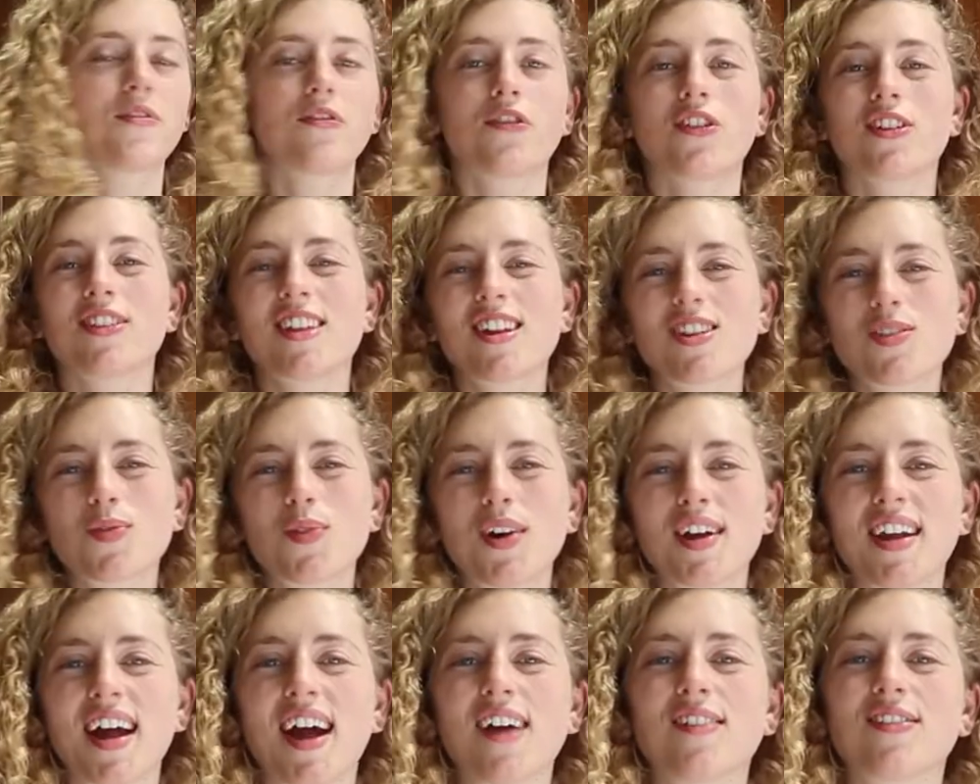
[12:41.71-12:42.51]
For this
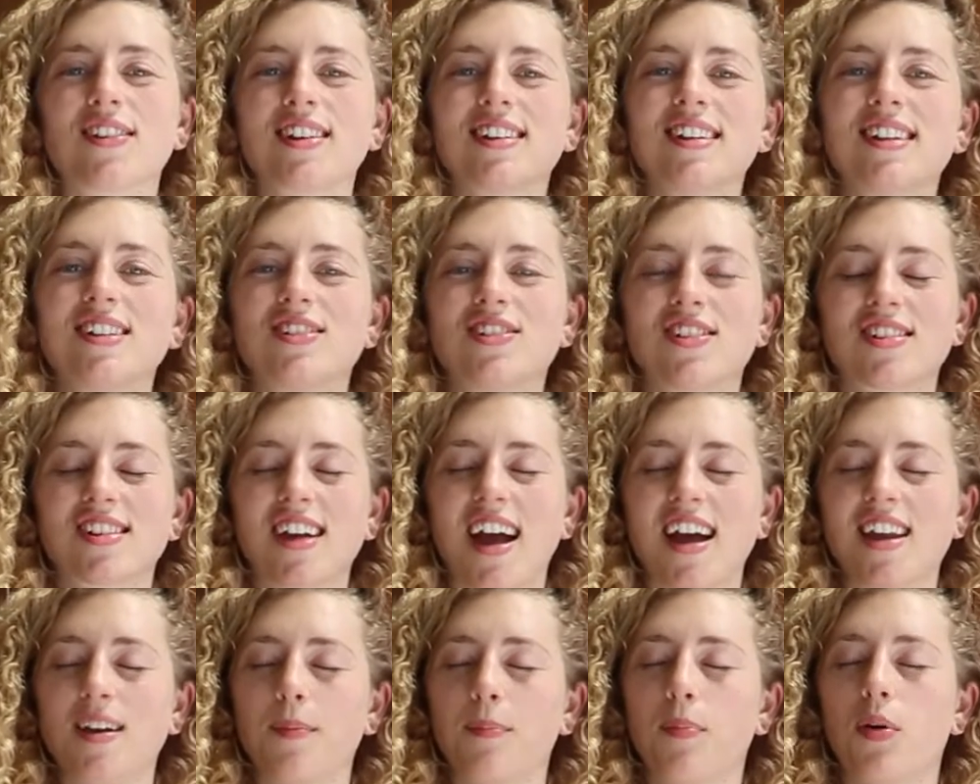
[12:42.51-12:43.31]
one, I really just
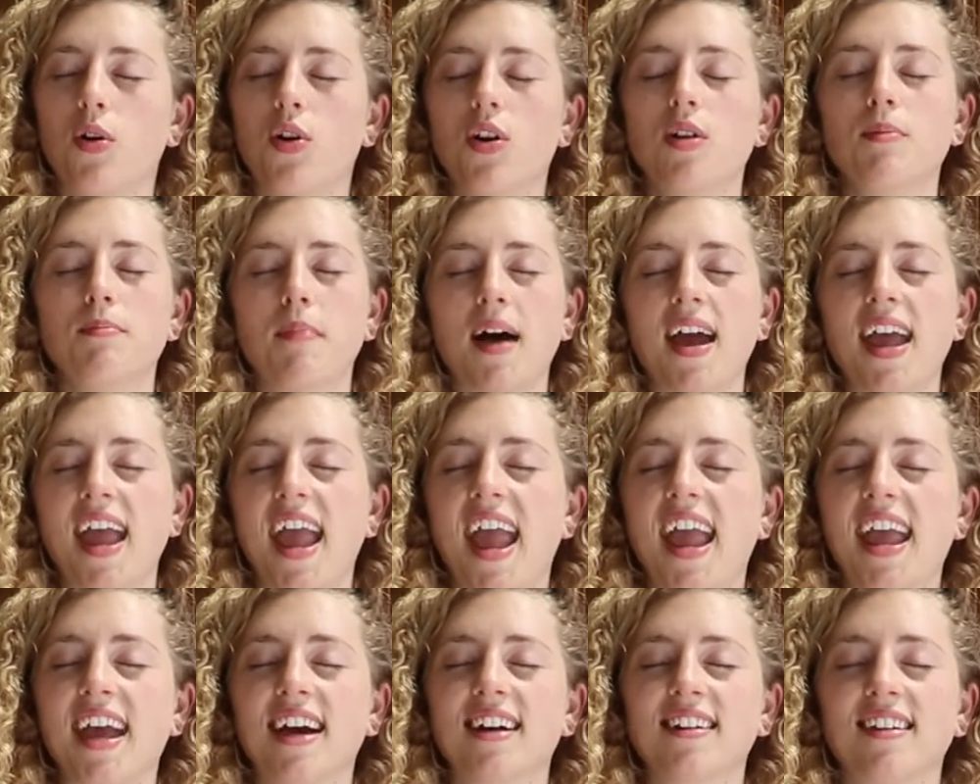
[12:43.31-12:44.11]
kind of put my
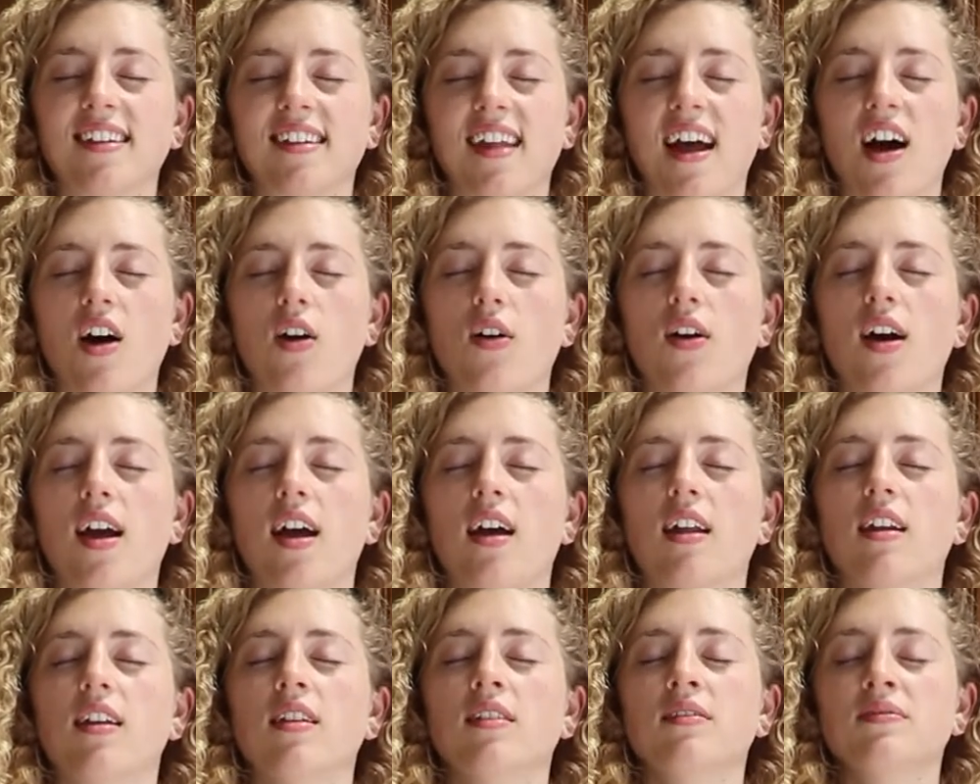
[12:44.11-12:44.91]
hands out
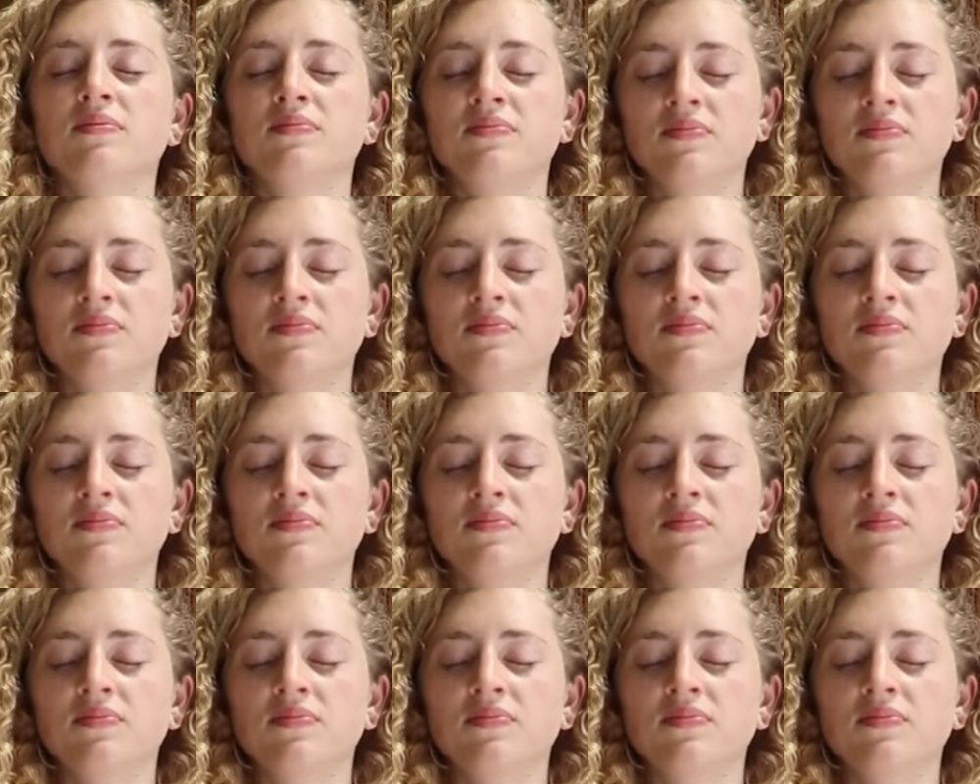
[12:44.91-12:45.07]
and